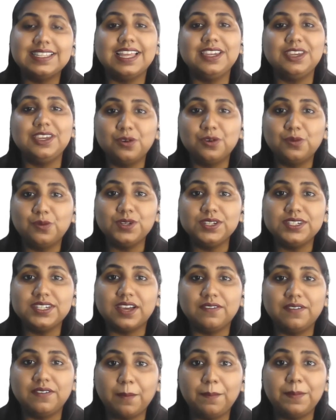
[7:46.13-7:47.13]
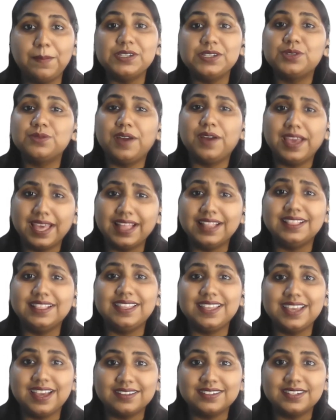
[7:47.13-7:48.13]
Then you would develop into a
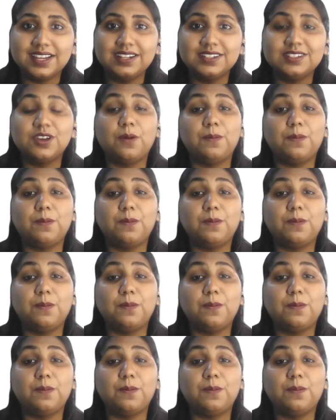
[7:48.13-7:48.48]
healthy adult.